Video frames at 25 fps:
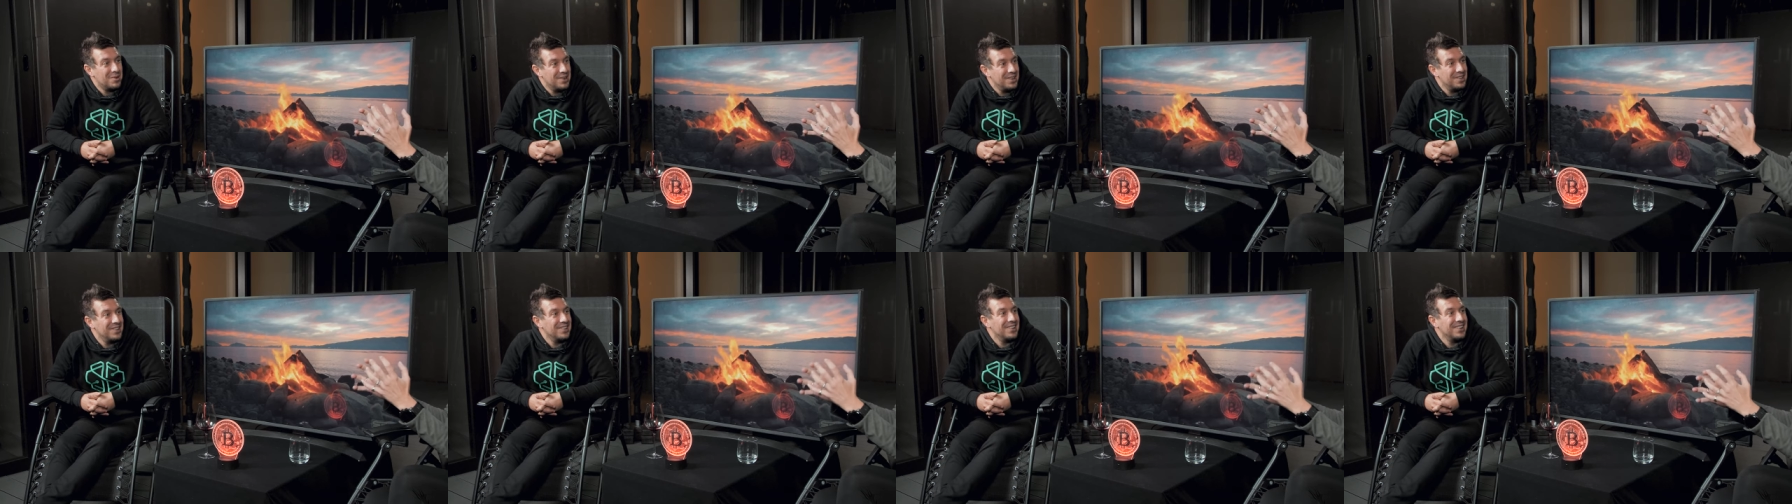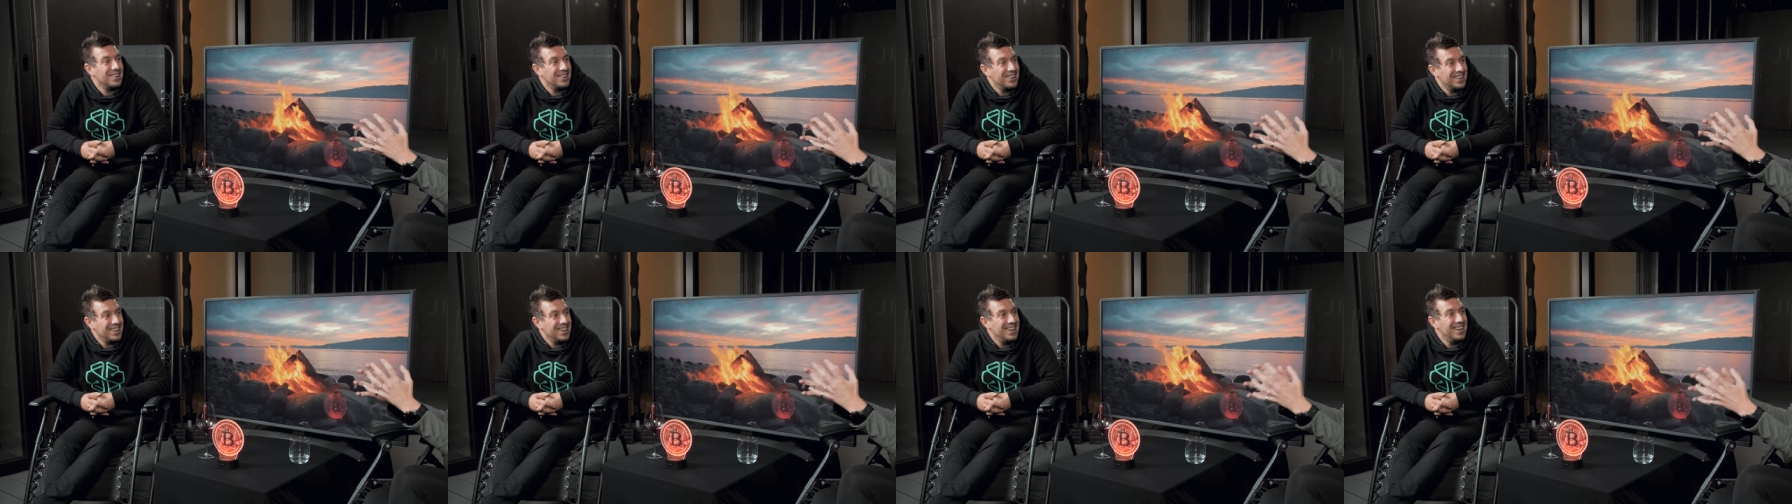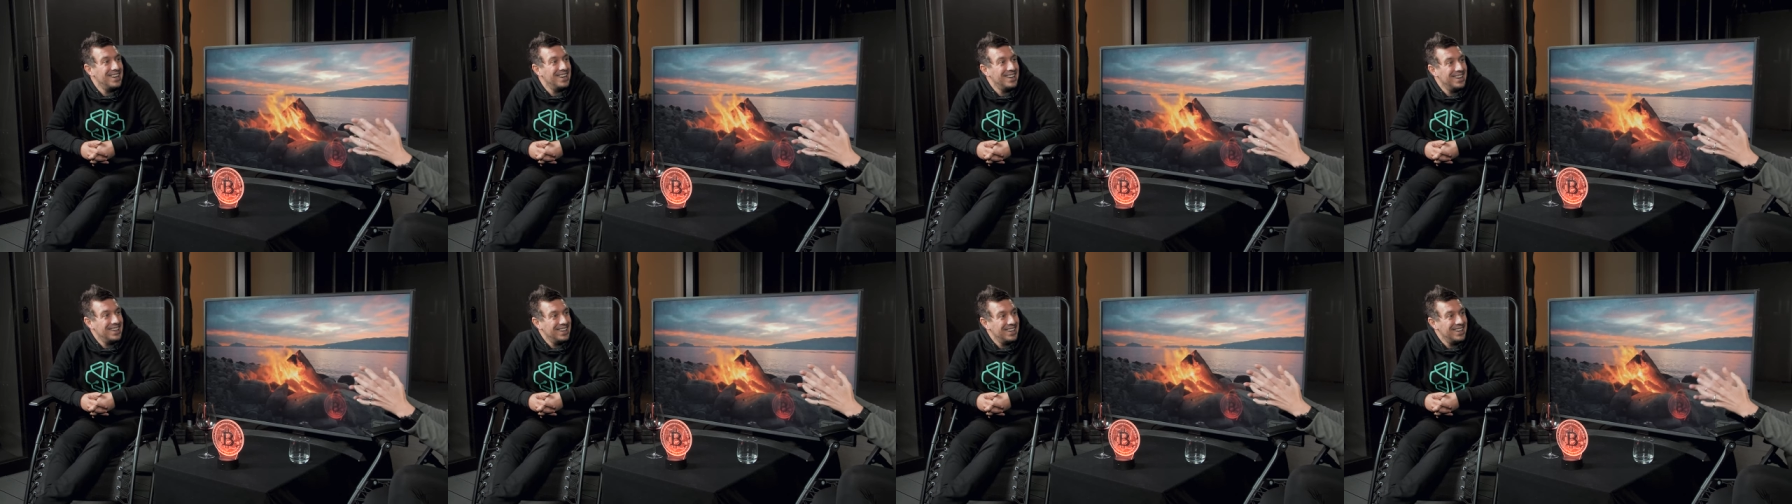Brother. Yeah,
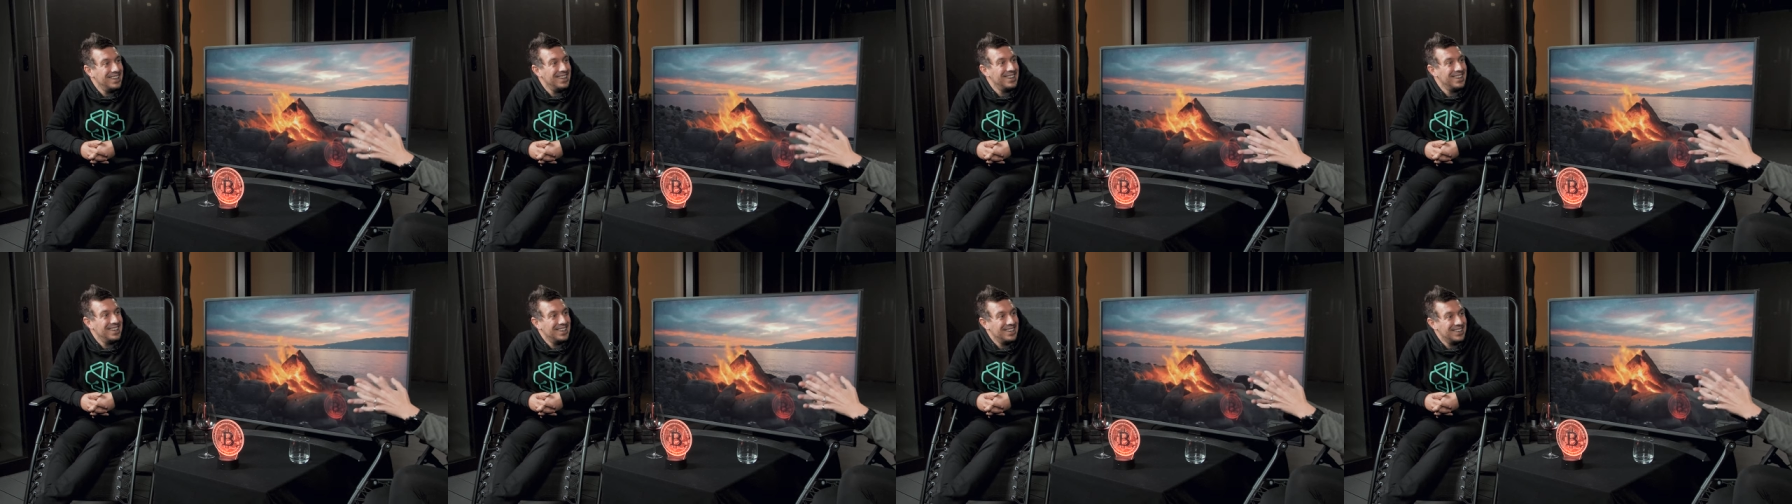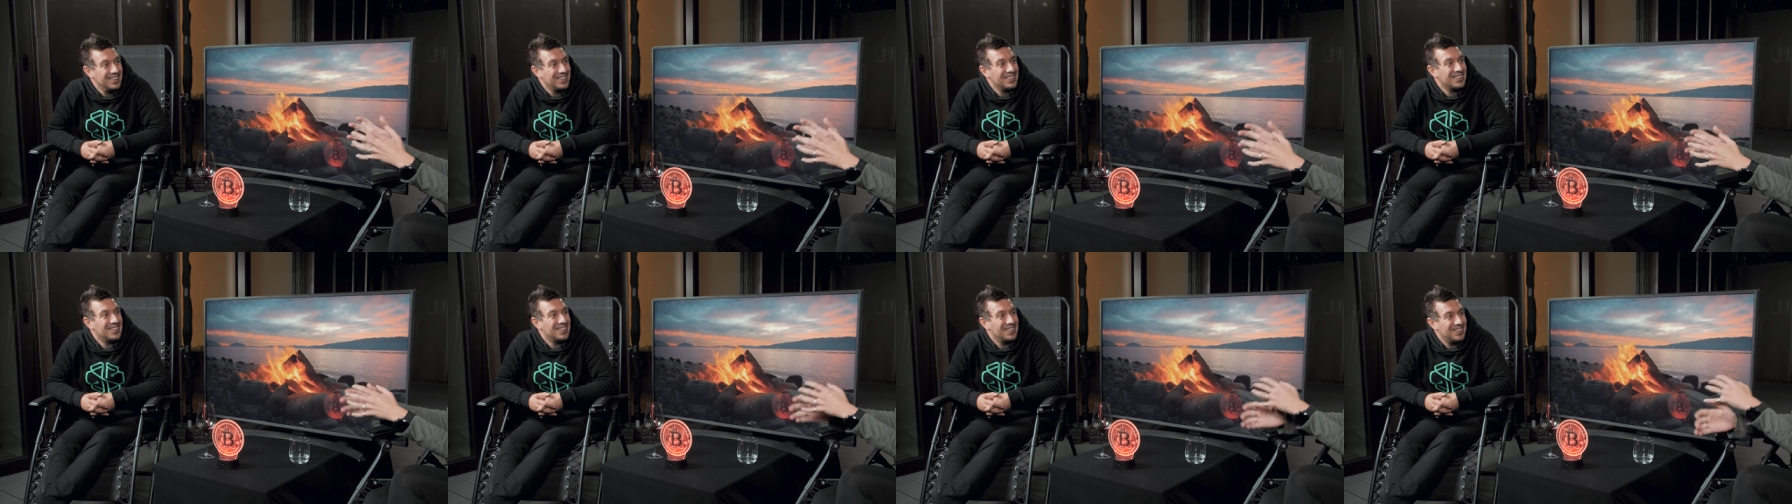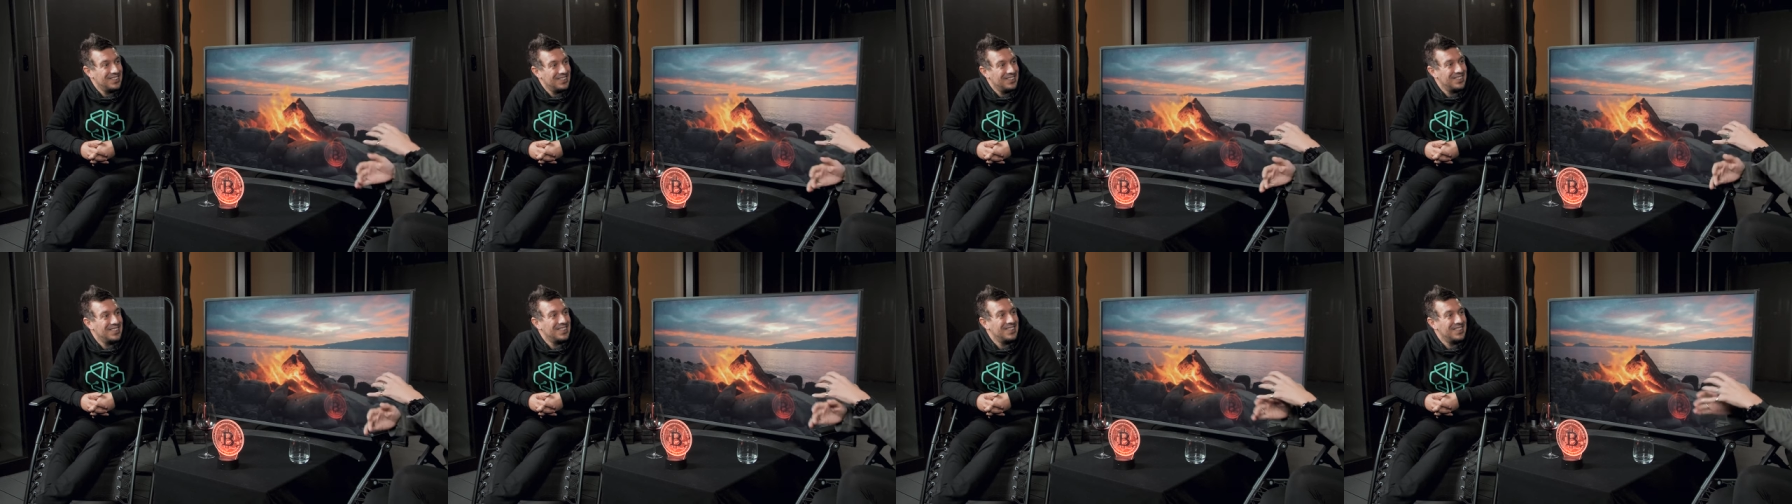yeah, where you can do
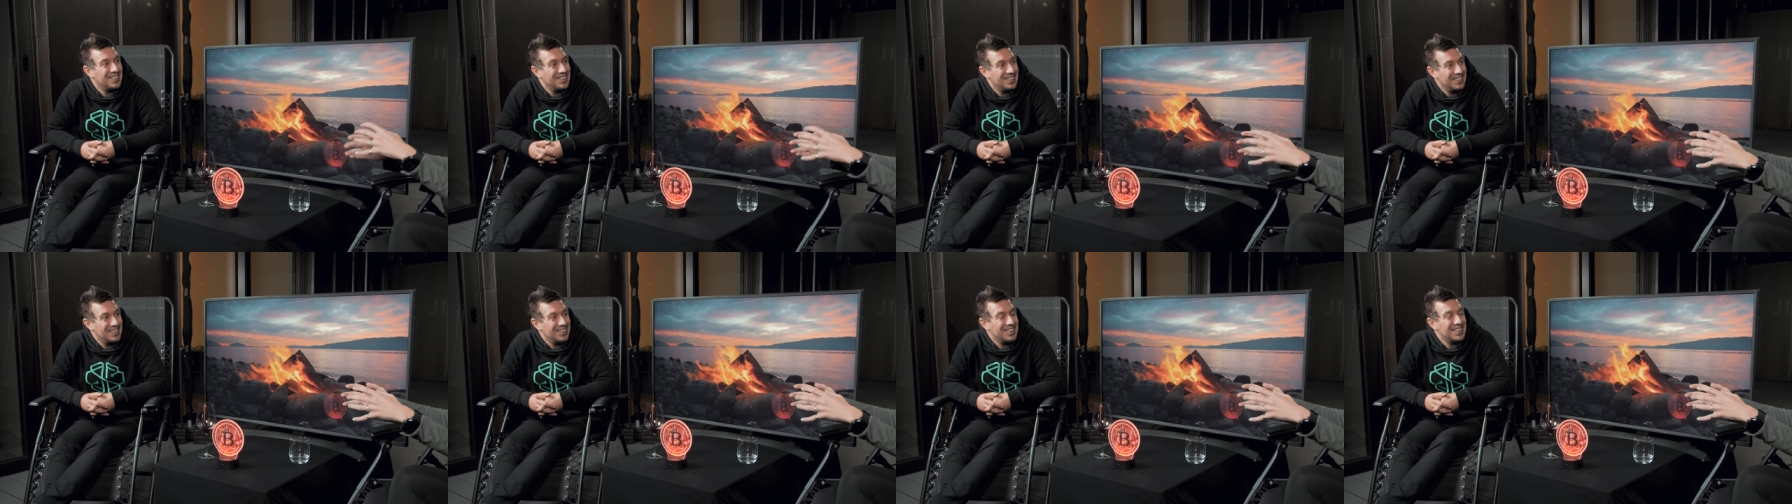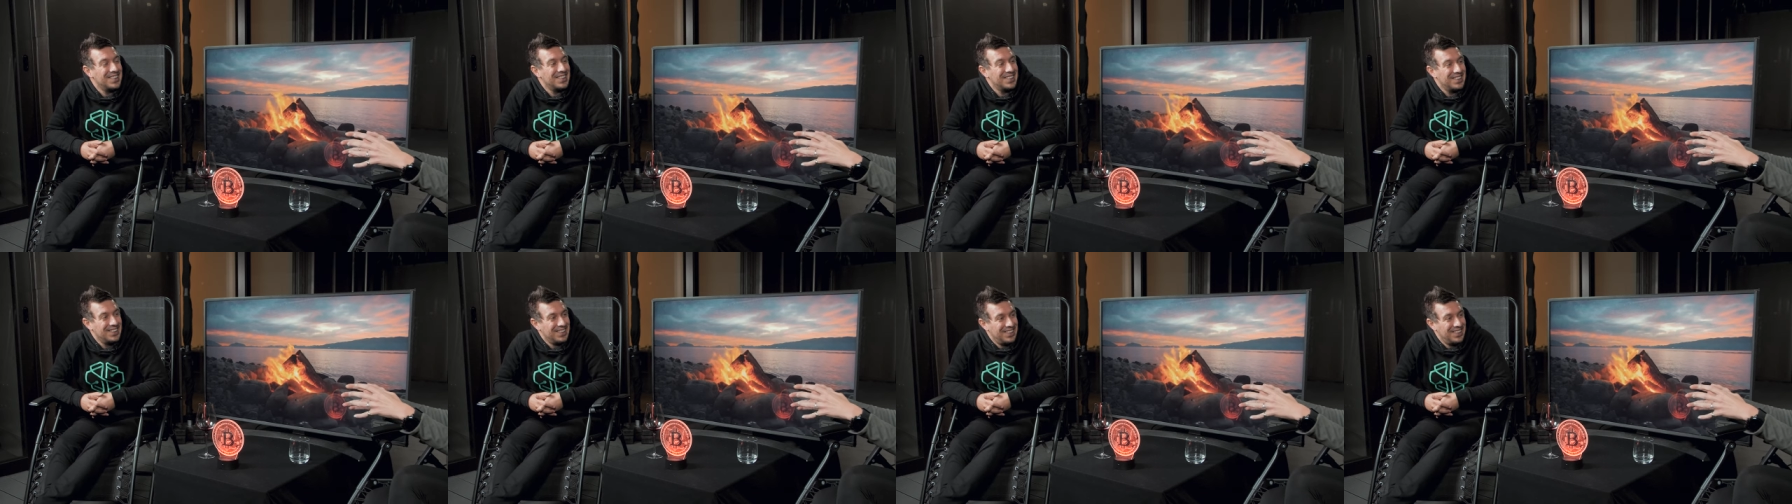any kind of